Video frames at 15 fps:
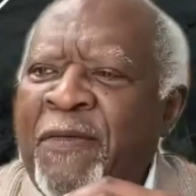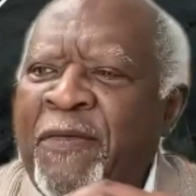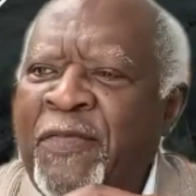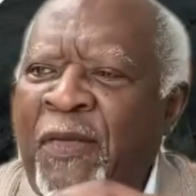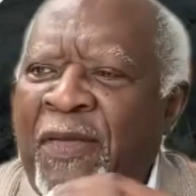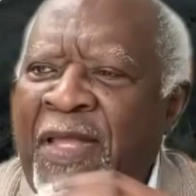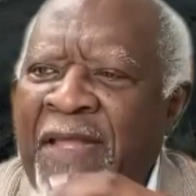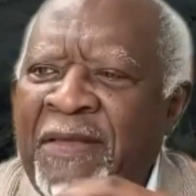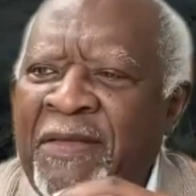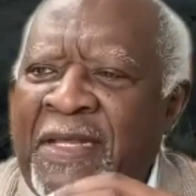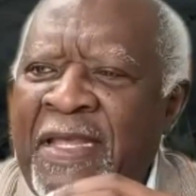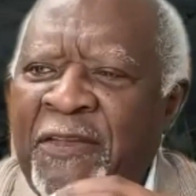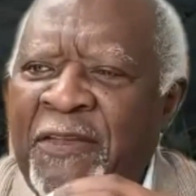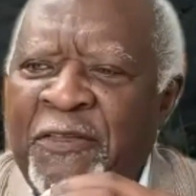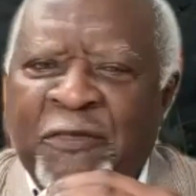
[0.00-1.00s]
So that the
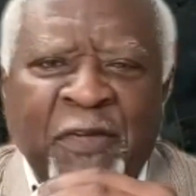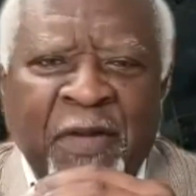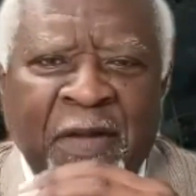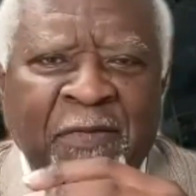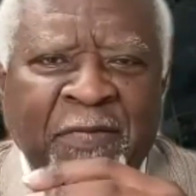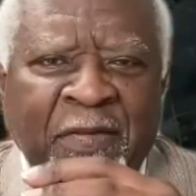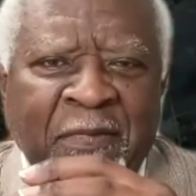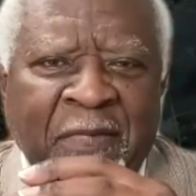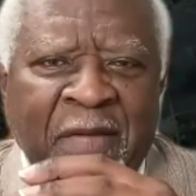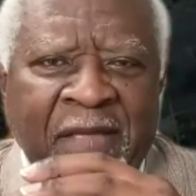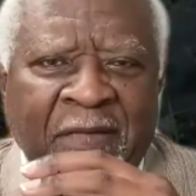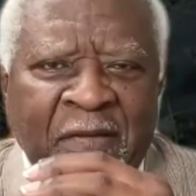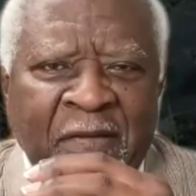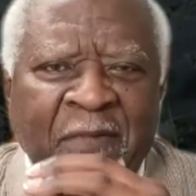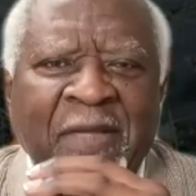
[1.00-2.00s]
history of
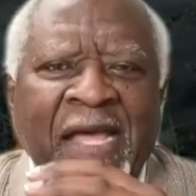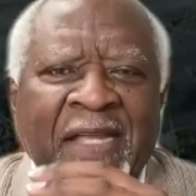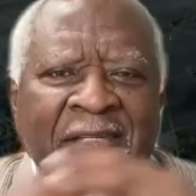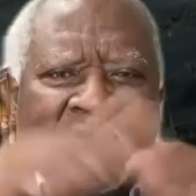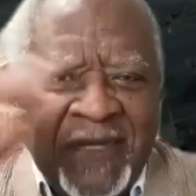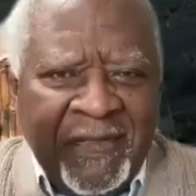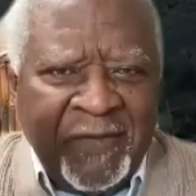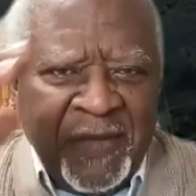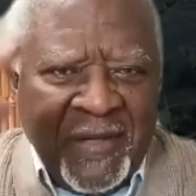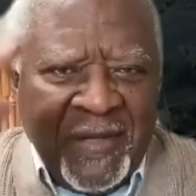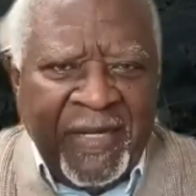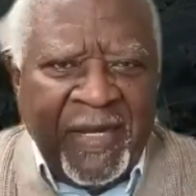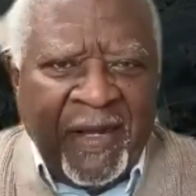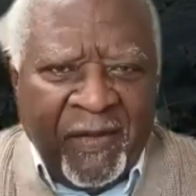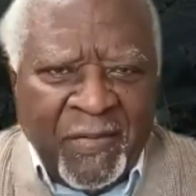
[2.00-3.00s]
humanity is
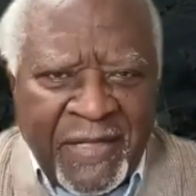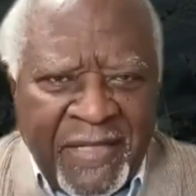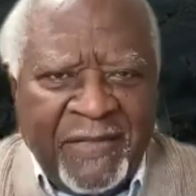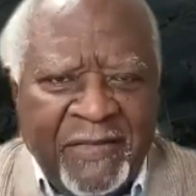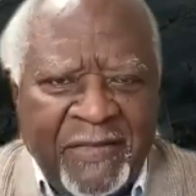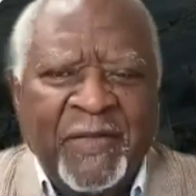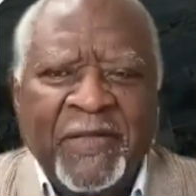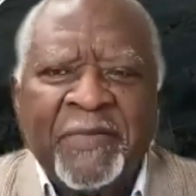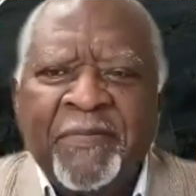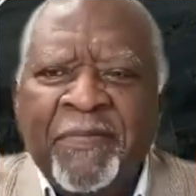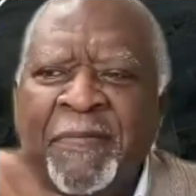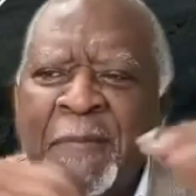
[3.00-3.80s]
really our history.